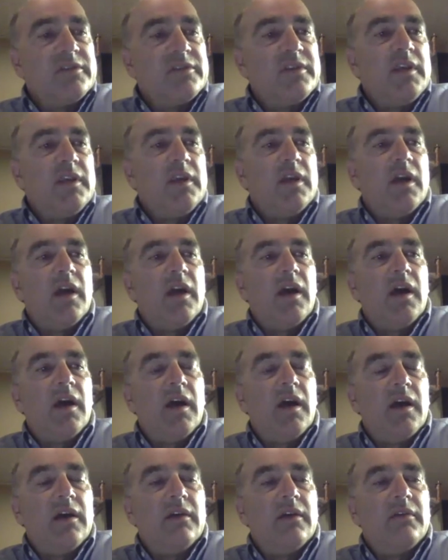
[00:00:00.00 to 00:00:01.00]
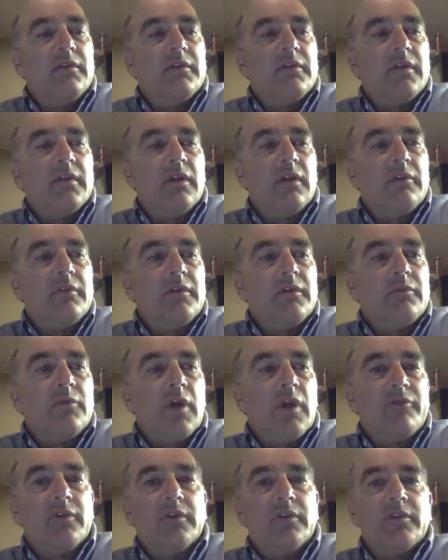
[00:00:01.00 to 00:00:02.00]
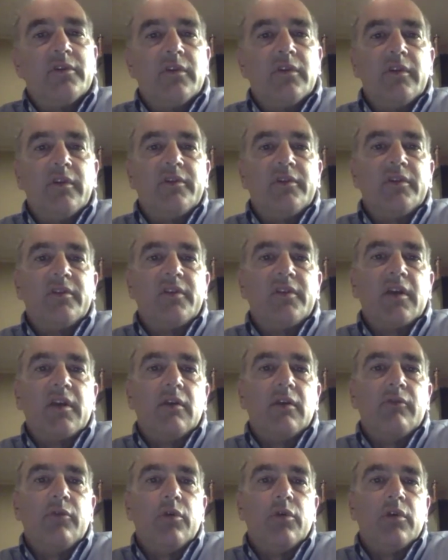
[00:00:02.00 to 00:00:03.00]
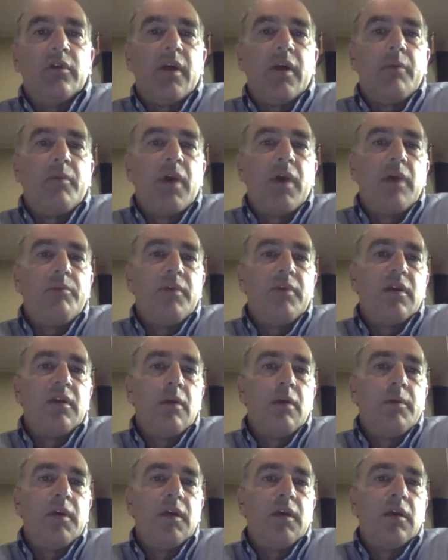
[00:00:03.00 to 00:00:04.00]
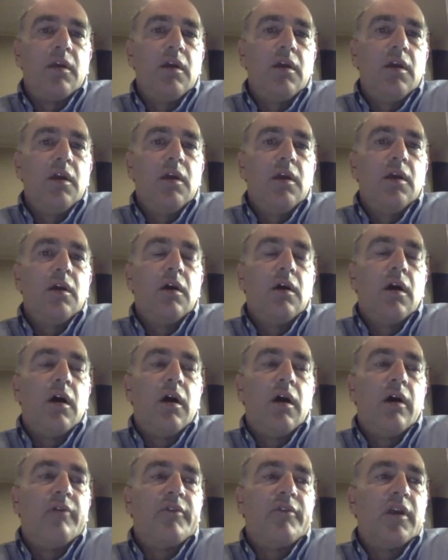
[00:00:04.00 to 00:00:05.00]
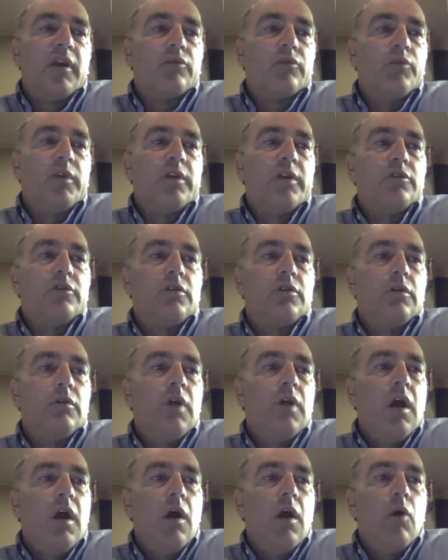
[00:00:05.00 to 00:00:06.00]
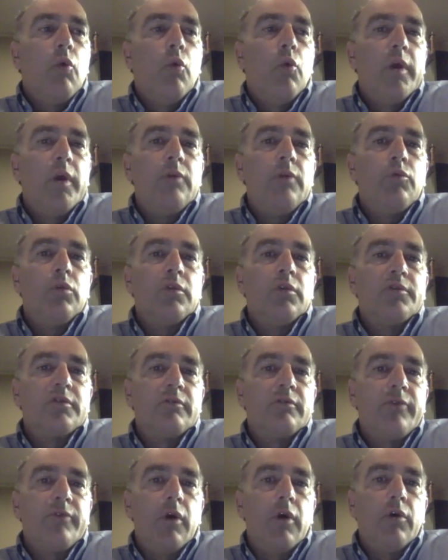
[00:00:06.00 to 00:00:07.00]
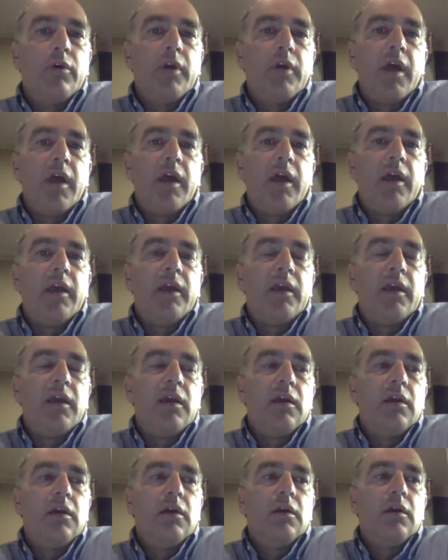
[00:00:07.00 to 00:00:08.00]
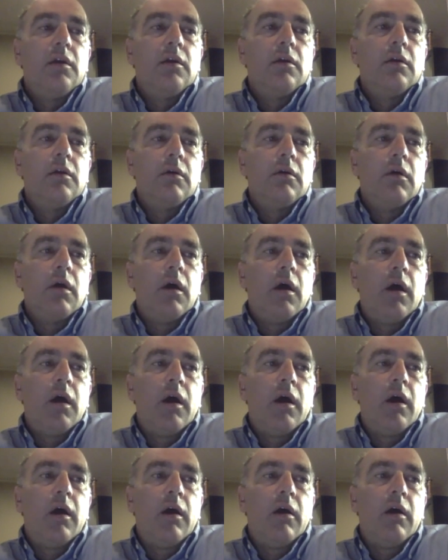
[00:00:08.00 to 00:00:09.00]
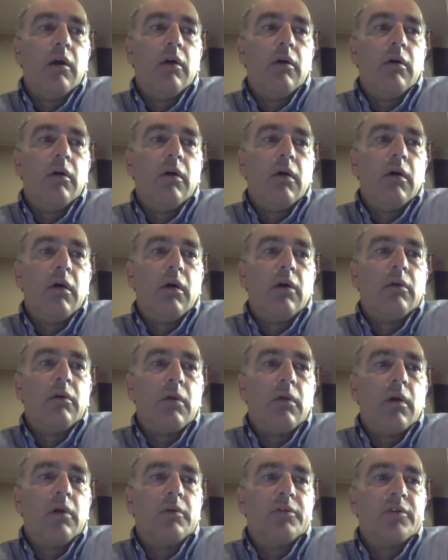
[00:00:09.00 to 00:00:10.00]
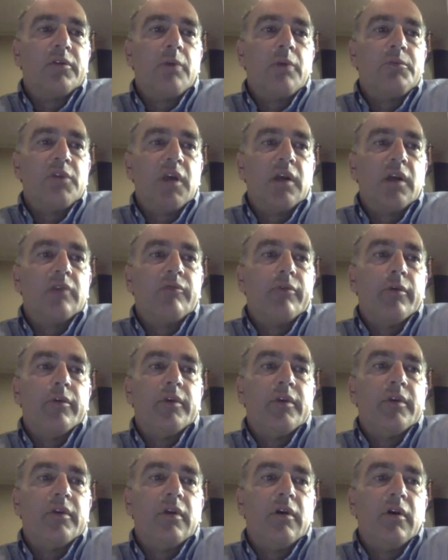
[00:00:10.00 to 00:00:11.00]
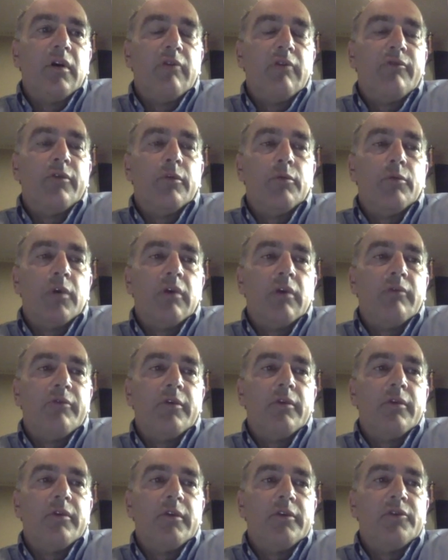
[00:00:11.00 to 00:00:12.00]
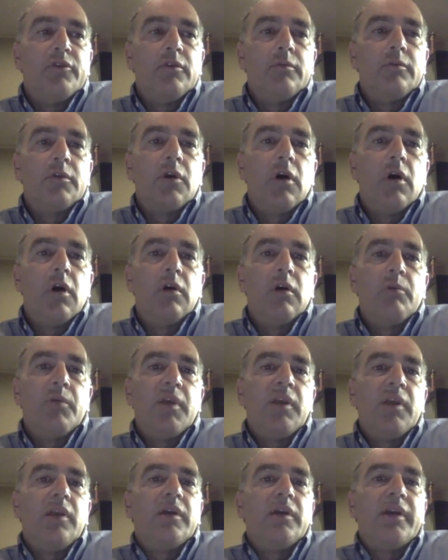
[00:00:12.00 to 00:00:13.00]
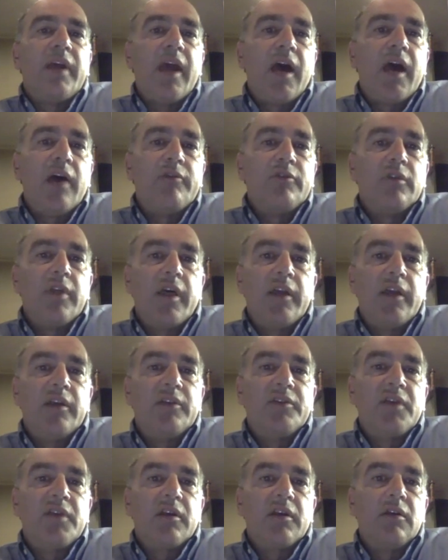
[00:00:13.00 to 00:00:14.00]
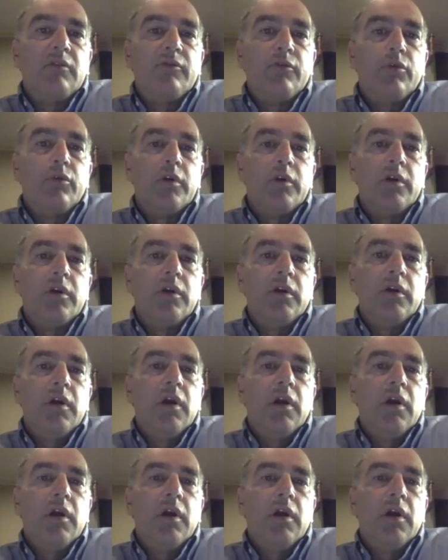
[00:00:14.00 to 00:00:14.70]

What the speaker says: in reference to this executive order that might be coming the next week or two. We will devote our subject for the Zoom call immediately after that executive order